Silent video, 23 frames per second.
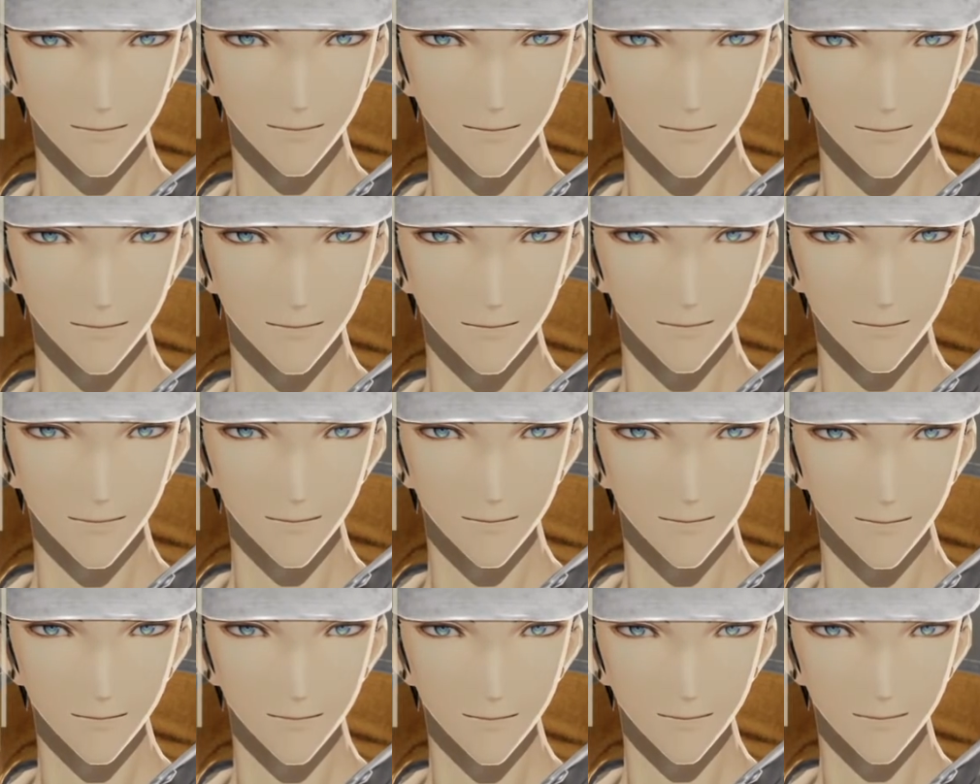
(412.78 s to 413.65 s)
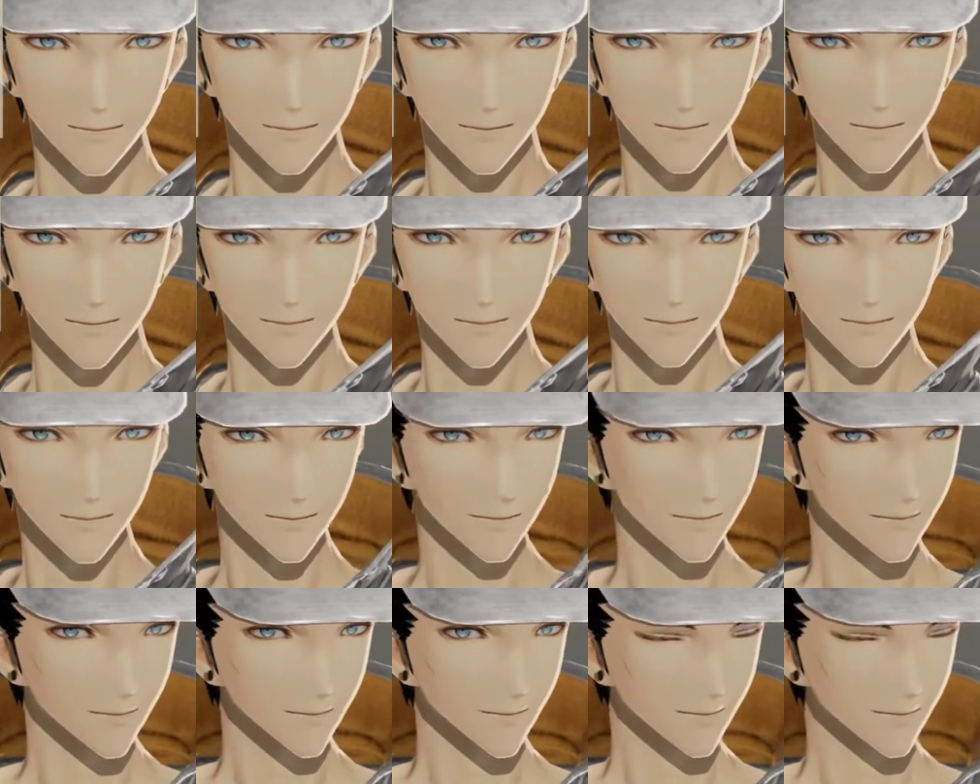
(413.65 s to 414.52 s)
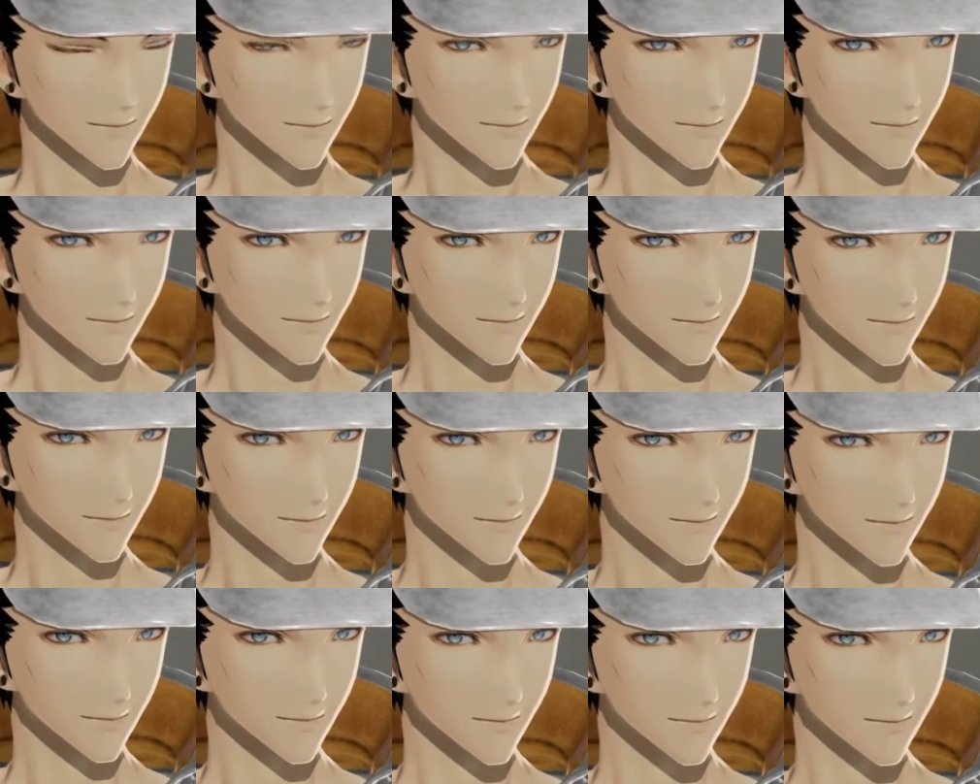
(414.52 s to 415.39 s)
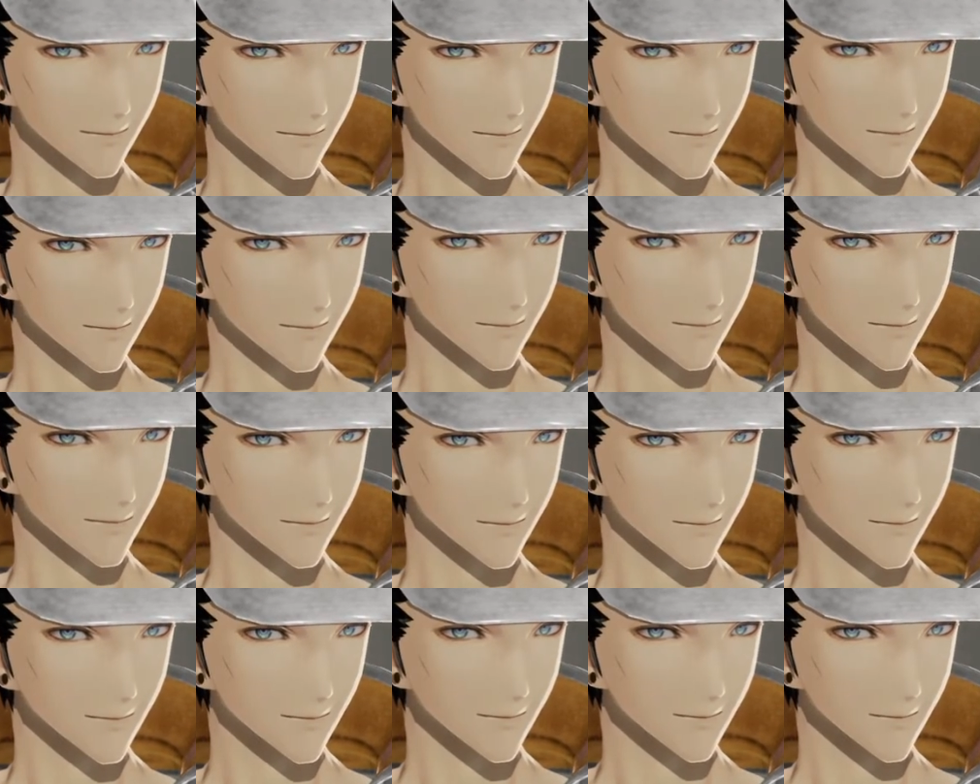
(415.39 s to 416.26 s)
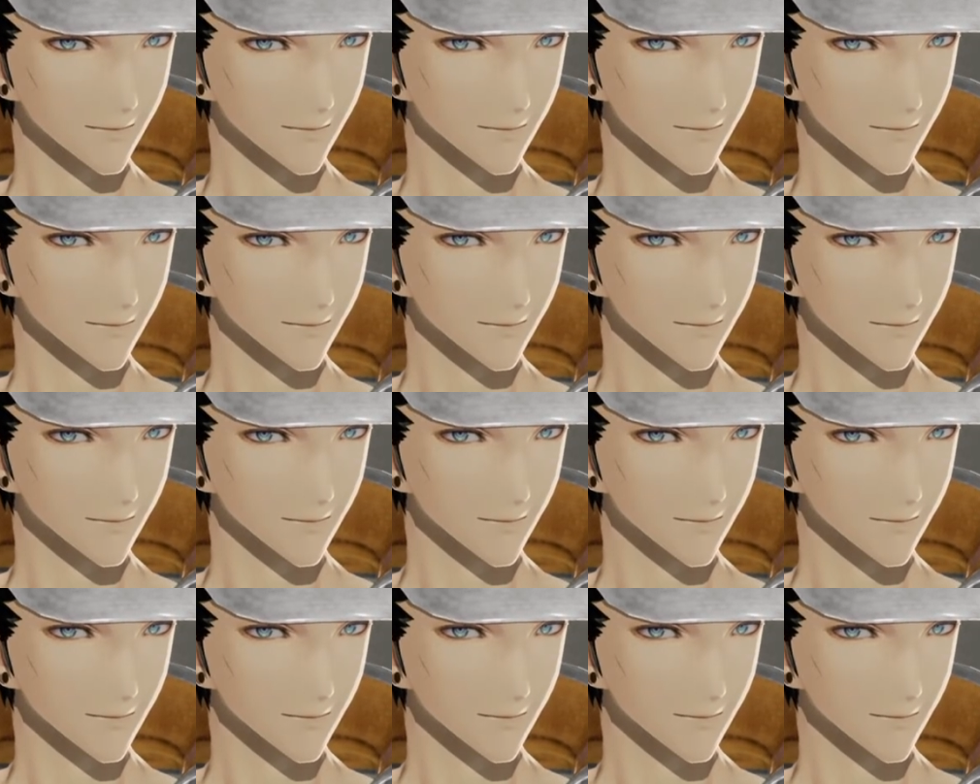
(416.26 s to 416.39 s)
Just two different ones. I went with this one, or